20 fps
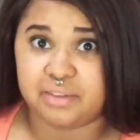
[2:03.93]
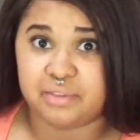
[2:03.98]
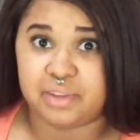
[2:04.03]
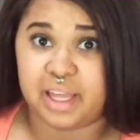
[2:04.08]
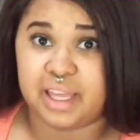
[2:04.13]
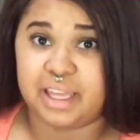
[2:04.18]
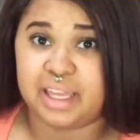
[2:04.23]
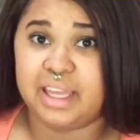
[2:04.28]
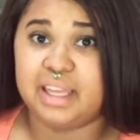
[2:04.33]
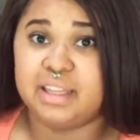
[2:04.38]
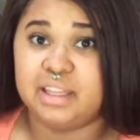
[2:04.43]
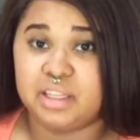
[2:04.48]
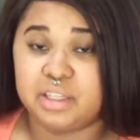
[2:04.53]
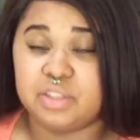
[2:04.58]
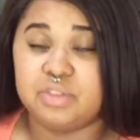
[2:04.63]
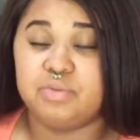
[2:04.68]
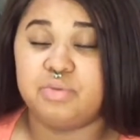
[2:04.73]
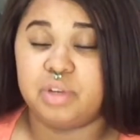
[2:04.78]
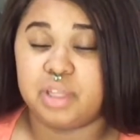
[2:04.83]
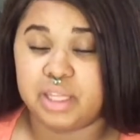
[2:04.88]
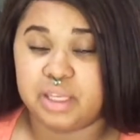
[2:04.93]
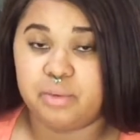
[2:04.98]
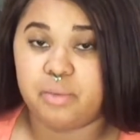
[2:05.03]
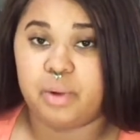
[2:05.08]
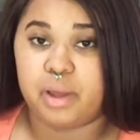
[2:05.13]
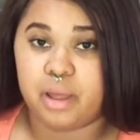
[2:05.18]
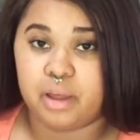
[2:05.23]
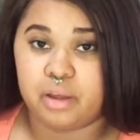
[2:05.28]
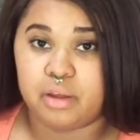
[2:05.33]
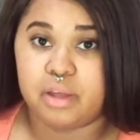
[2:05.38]
Like, it looks really
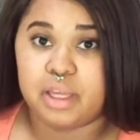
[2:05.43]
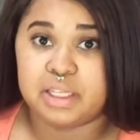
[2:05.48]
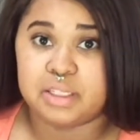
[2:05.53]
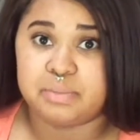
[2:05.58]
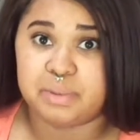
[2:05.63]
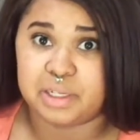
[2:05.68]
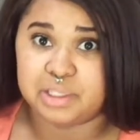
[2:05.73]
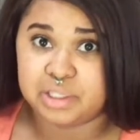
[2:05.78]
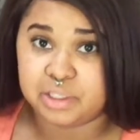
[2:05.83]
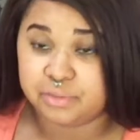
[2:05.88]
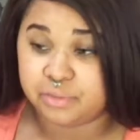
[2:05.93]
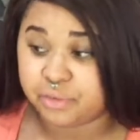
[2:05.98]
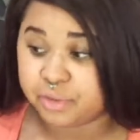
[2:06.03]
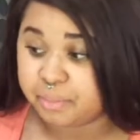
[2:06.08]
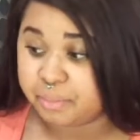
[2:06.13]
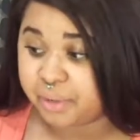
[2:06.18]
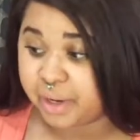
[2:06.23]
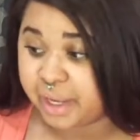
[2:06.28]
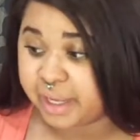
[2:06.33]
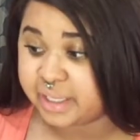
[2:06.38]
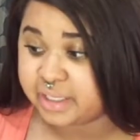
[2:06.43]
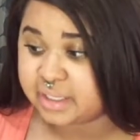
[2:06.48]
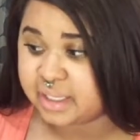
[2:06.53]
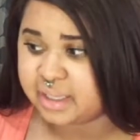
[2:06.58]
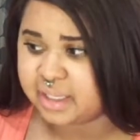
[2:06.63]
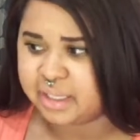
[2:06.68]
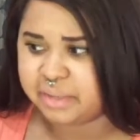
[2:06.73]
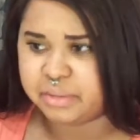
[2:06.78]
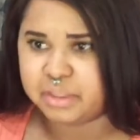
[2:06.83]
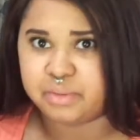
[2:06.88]
well, especially for the price. I
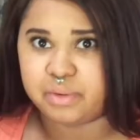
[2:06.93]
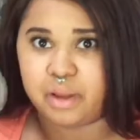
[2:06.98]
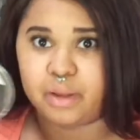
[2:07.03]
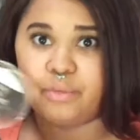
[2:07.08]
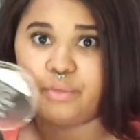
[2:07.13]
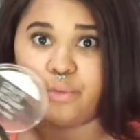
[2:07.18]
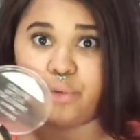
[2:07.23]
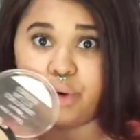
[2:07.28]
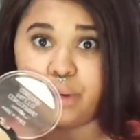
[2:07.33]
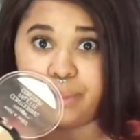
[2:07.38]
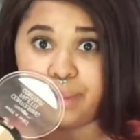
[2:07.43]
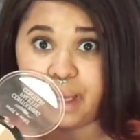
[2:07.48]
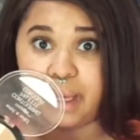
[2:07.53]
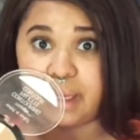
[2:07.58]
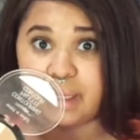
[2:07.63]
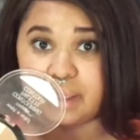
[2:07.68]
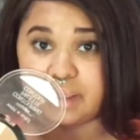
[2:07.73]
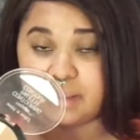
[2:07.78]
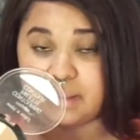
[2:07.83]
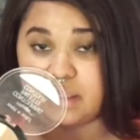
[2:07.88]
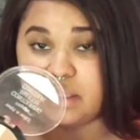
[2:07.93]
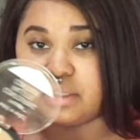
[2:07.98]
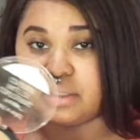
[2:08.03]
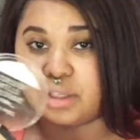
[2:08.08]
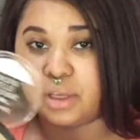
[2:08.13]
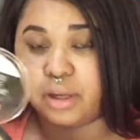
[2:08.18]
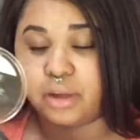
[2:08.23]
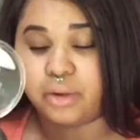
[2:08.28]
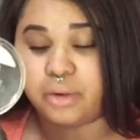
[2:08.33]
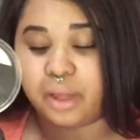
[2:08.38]
think it was, what, $4?
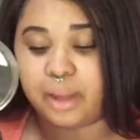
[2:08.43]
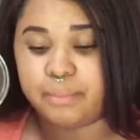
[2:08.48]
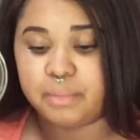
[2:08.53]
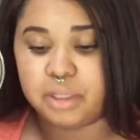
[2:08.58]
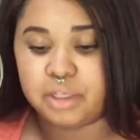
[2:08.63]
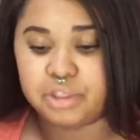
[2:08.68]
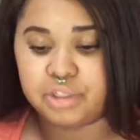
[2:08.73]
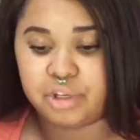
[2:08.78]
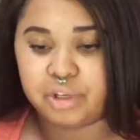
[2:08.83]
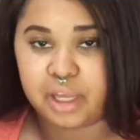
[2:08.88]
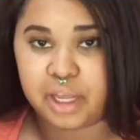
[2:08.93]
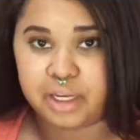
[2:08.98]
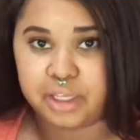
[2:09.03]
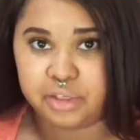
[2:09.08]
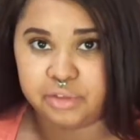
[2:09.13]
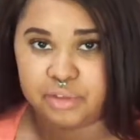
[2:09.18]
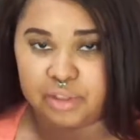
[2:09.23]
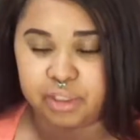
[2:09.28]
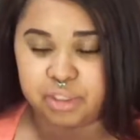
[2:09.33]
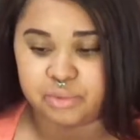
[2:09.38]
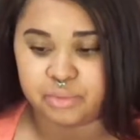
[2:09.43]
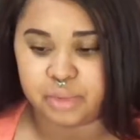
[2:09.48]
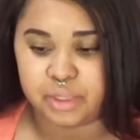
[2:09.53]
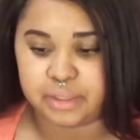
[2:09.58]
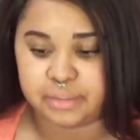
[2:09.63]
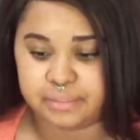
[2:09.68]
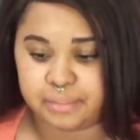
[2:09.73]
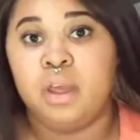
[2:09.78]
So I'm going to show you how to use this one.